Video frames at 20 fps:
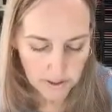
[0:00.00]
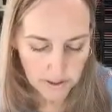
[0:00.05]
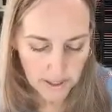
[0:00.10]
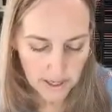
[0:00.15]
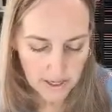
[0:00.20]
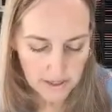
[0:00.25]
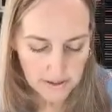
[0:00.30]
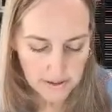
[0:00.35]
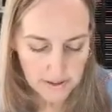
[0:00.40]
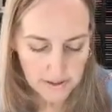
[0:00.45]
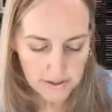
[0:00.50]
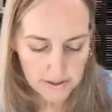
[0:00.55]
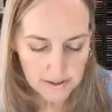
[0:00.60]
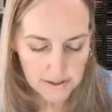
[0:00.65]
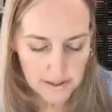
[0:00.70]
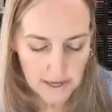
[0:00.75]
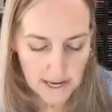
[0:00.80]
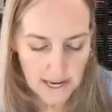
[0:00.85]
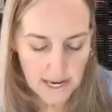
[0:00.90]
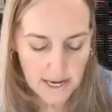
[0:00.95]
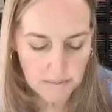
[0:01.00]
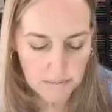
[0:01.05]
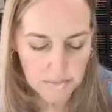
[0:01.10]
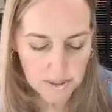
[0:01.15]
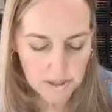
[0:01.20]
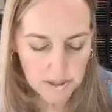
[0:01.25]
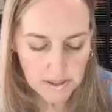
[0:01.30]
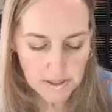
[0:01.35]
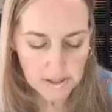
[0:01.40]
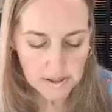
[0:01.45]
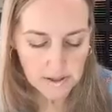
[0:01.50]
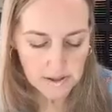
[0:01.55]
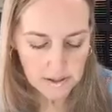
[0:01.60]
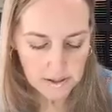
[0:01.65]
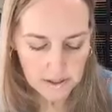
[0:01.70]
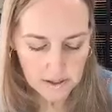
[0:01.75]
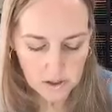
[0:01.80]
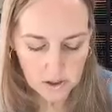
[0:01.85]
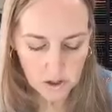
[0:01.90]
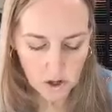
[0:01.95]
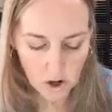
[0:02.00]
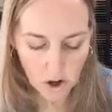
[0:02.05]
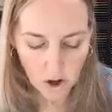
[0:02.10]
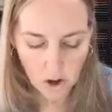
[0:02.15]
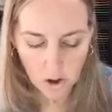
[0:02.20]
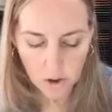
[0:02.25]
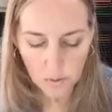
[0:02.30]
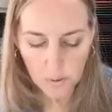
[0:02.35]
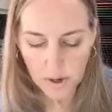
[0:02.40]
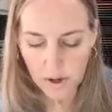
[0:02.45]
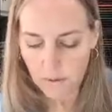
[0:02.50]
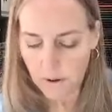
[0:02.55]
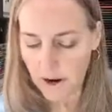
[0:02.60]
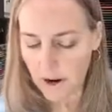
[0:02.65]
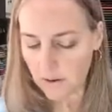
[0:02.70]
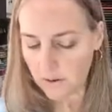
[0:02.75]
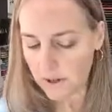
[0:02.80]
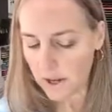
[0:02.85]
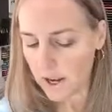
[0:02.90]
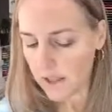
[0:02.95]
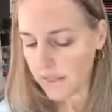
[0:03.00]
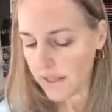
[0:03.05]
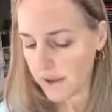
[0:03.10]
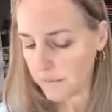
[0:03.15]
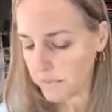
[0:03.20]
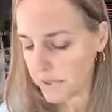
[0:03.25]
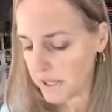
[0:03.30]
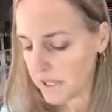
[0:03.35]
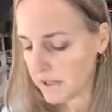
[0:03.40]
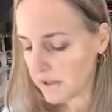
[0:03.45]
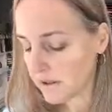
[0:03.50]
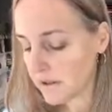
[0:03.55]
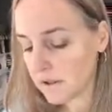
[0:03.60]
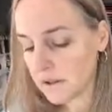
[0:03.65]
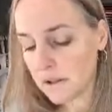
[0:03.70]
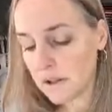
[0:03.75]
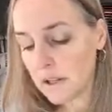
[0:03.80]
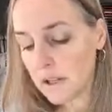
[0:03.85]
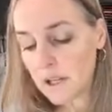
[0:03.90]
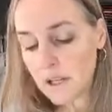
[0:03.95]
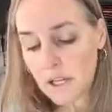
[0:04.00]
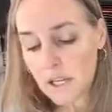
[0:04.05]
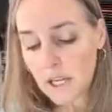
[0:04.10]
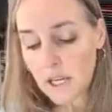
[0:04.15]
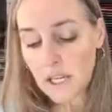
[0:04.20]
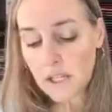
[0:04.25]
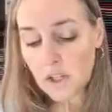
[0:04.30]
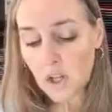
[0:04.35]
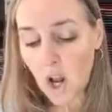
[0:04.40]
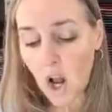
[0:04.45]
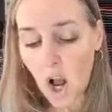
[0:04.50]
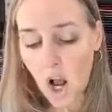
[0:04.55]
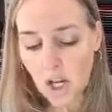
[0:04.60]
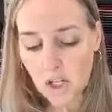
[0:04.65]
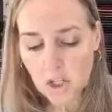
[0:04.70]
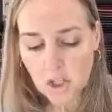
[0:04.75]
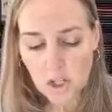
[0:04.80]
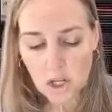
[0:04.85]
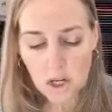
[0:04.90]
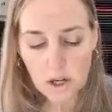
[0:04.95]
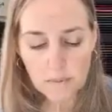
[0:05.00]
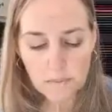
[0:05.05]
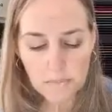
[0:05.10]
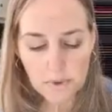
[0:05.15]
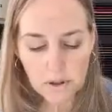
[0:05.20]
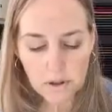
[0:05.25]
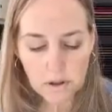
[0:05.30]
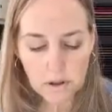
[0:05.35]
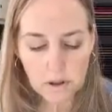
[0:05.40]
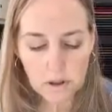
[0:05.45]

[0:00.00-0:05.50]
It has the same distance all the way around on that piece. It's awesome.